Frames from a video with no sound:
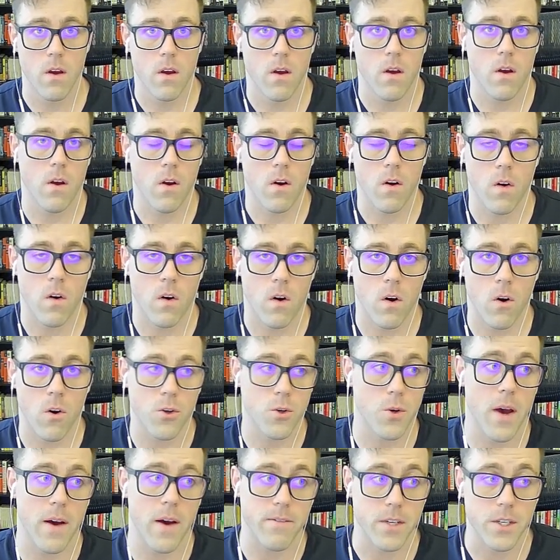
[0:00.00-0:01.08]
all you have to
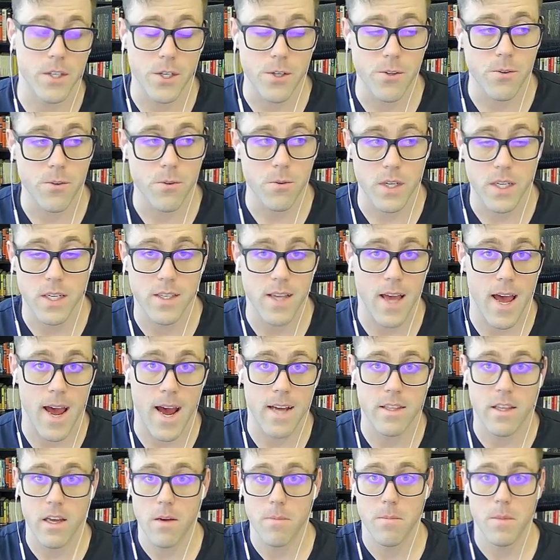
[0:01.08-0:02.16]
do is add them
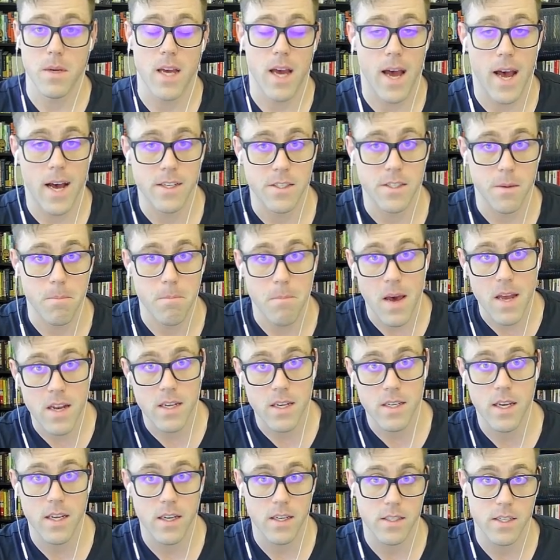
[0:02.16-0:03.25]
as a metadata
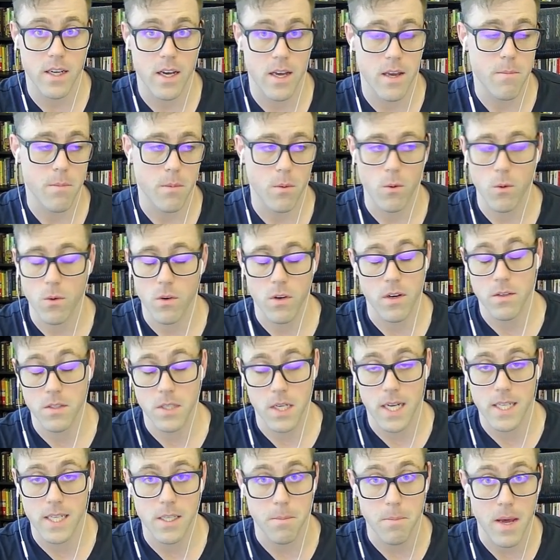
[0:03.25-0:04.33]
type or as, as a
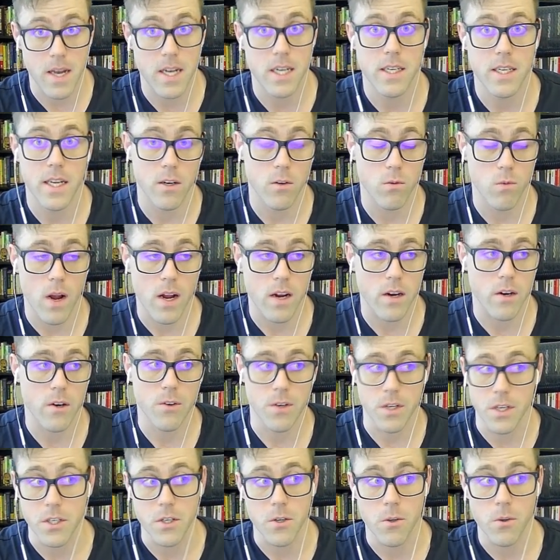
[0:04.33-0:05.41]
metadata record in your
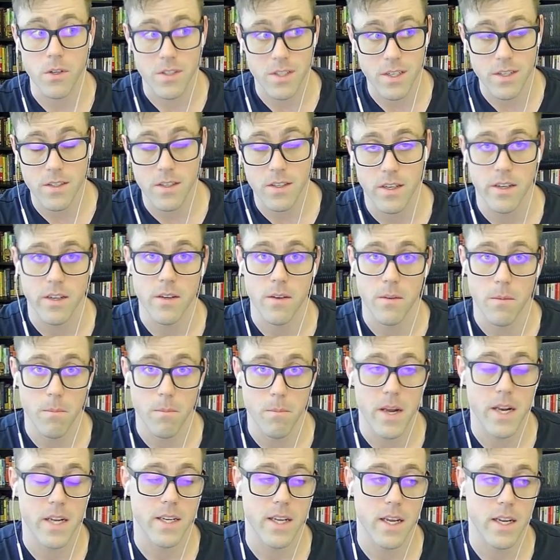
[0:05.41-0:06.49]
existing
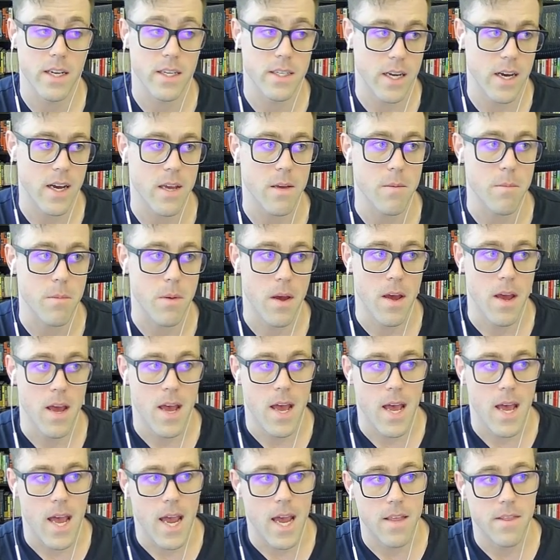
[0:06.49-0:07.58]
metadata type
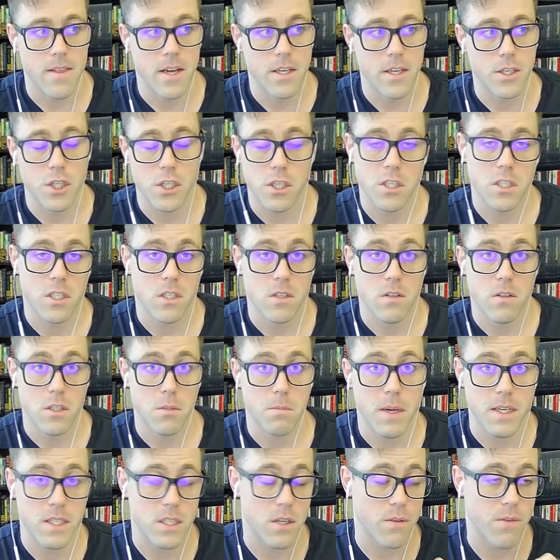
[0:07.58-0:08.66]
and then just
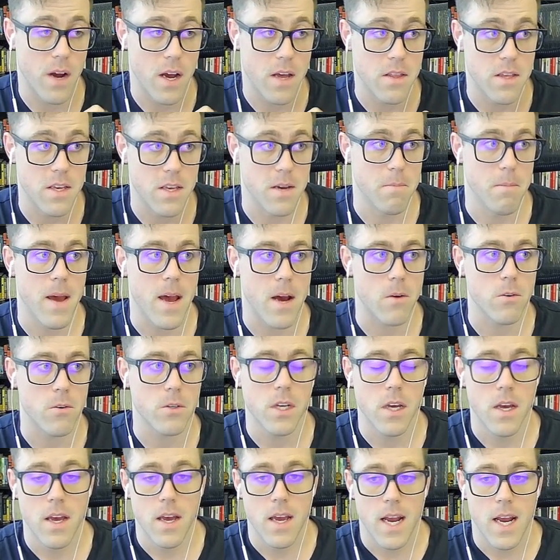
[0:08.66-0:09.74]
specify the amount
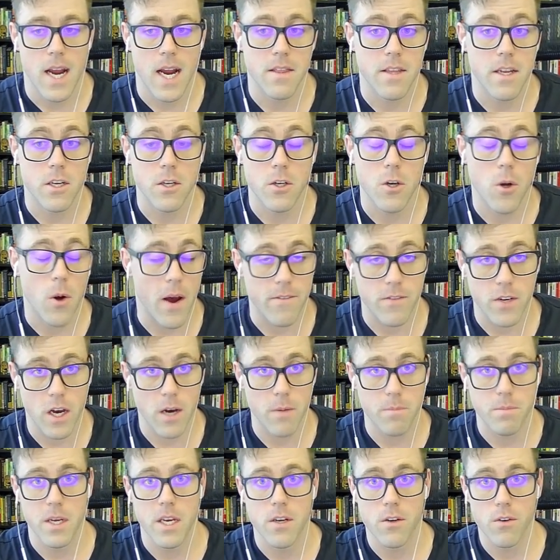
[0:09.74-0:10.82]
and then you don't have to update
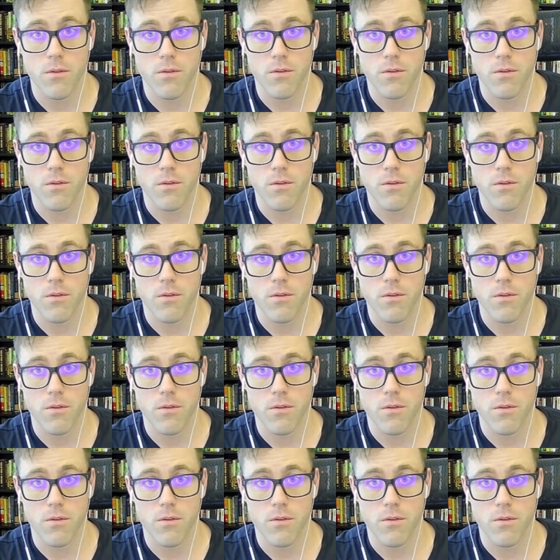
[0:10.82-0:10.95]
your flow.